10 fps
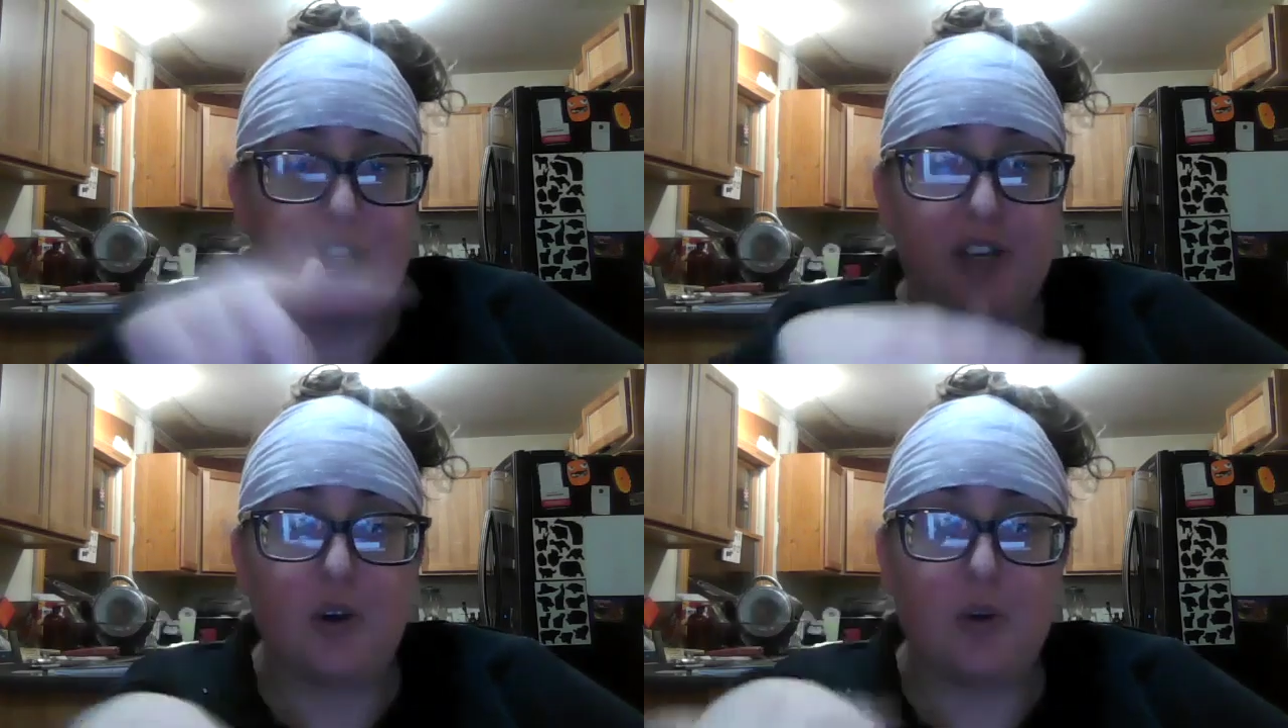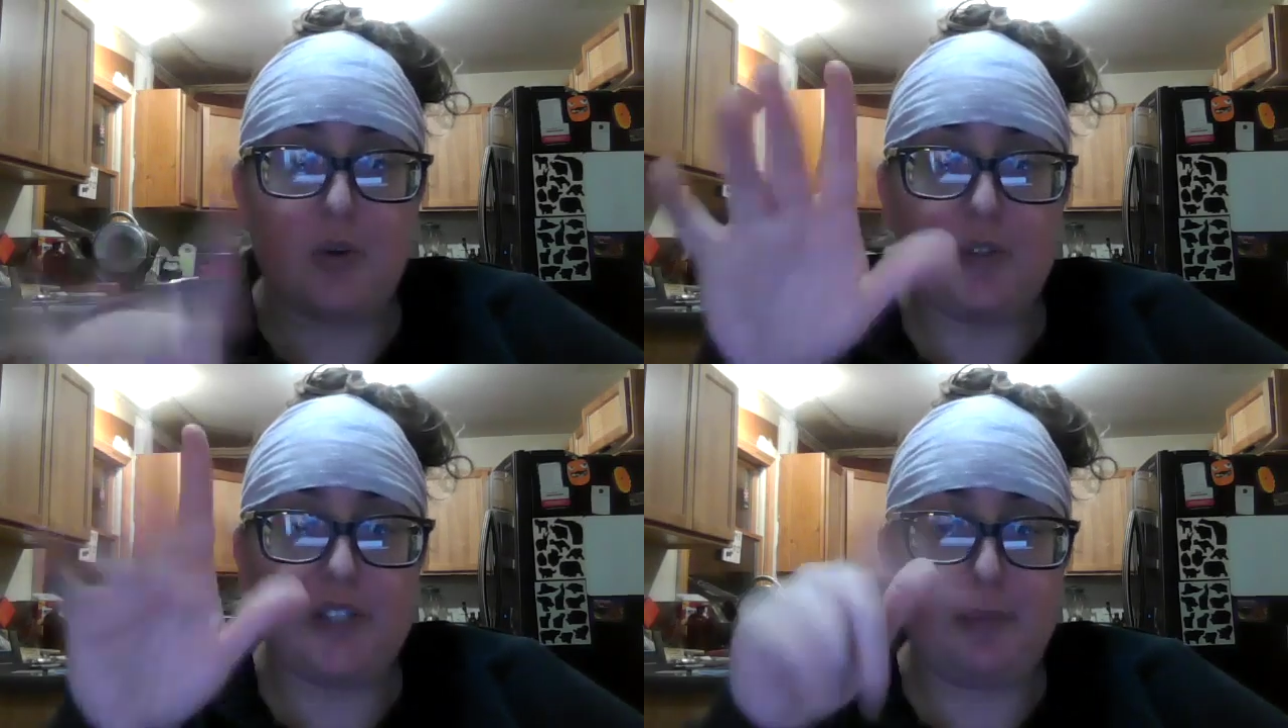
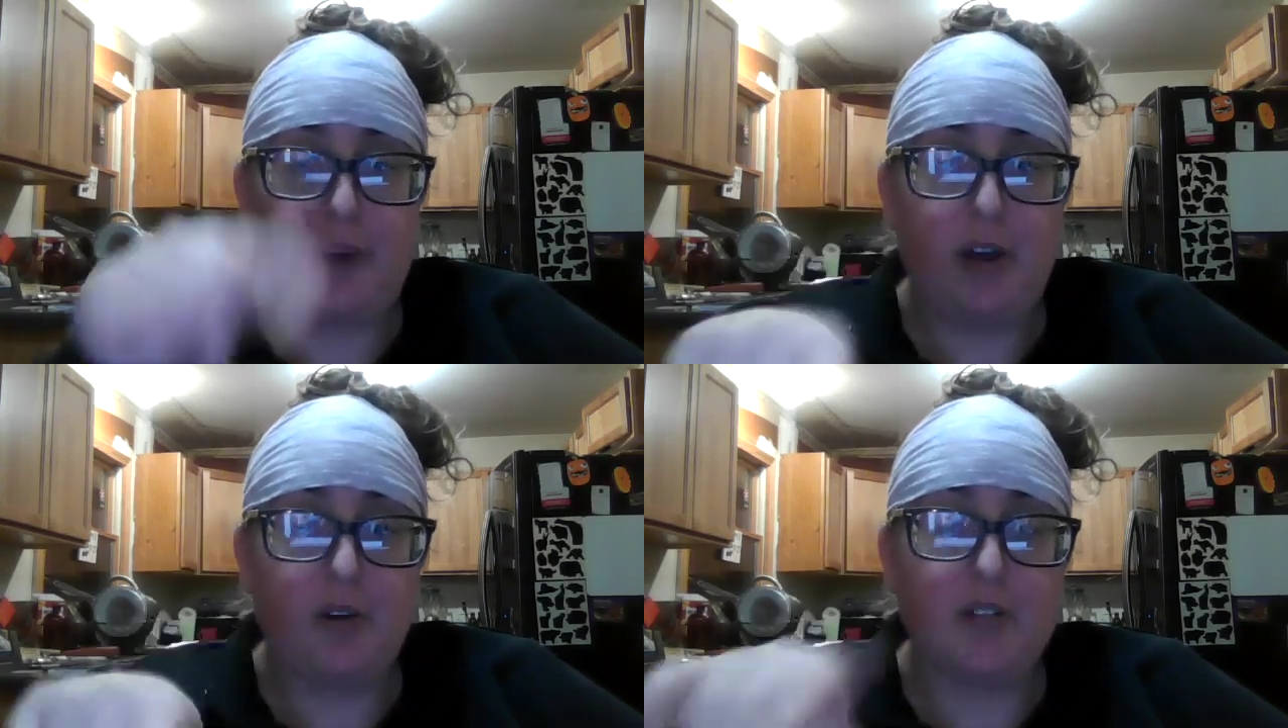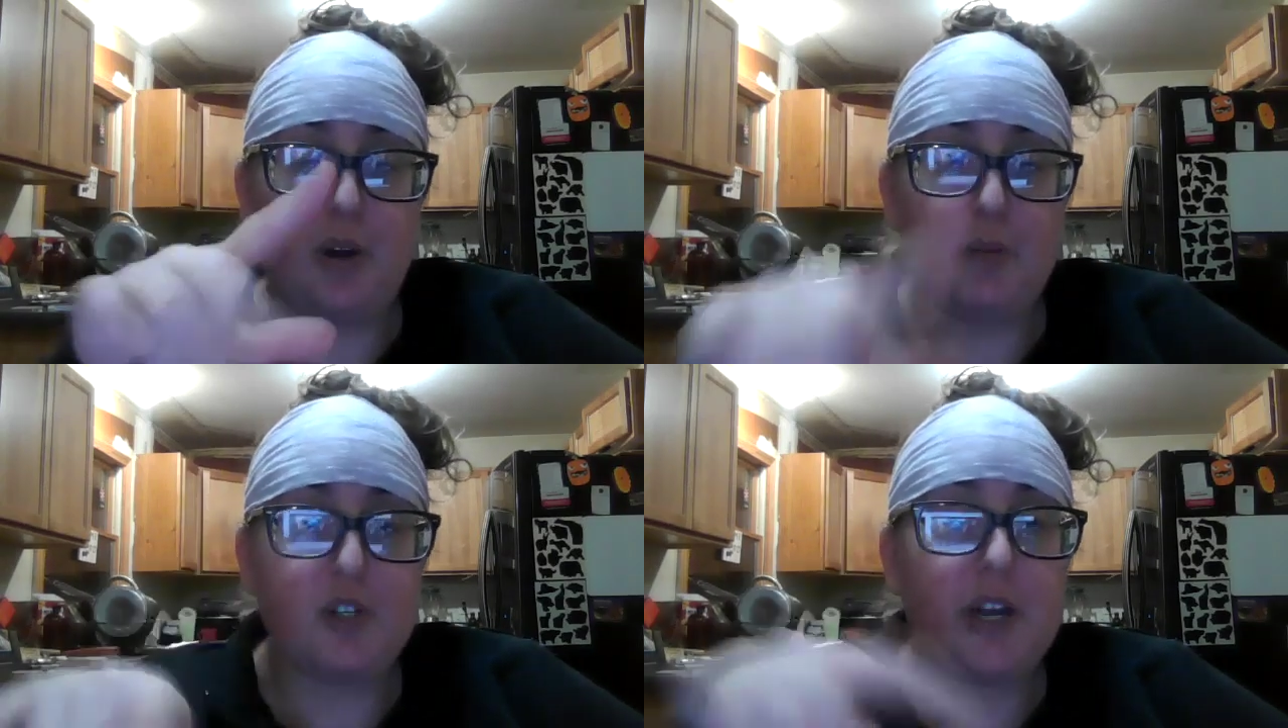goes about.
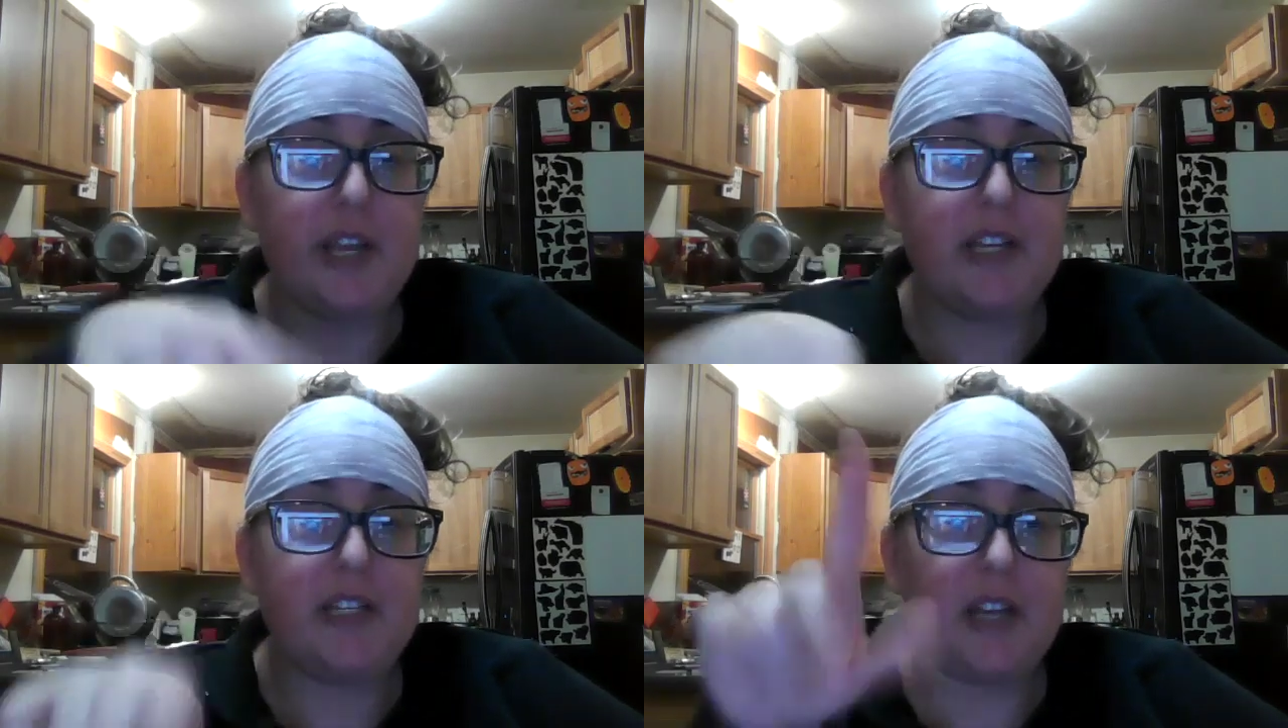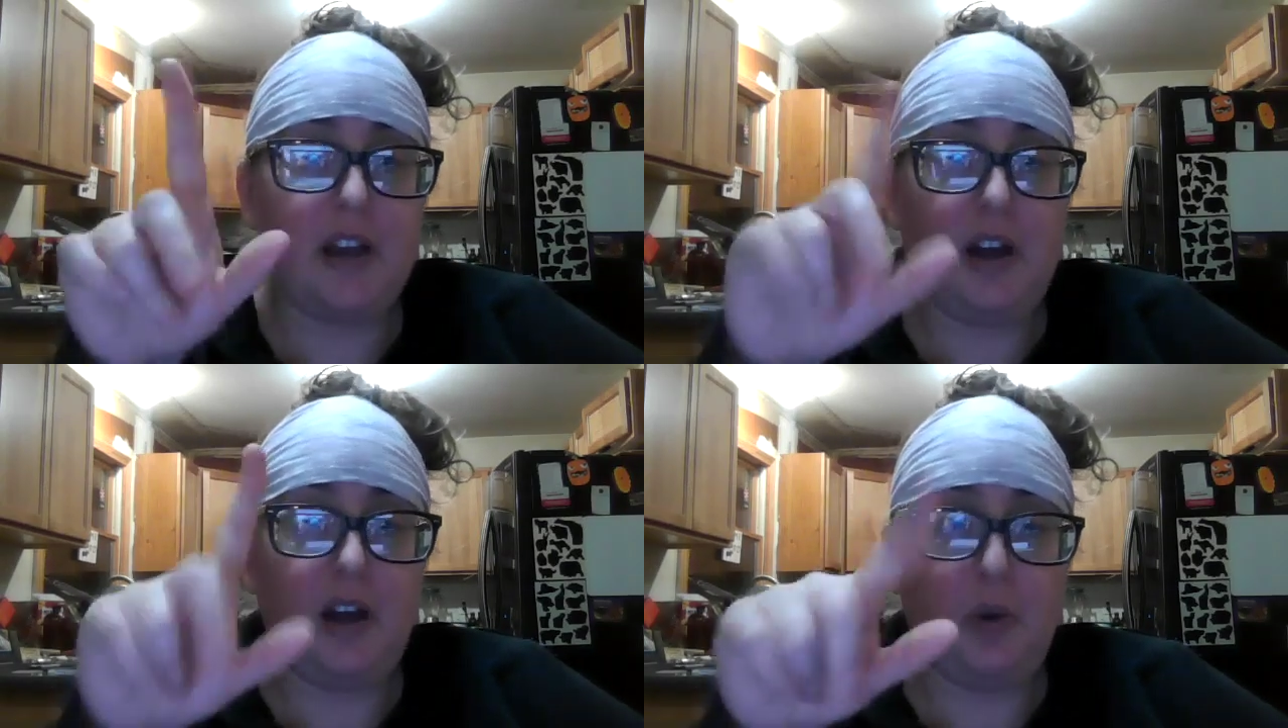So I'm trying to cut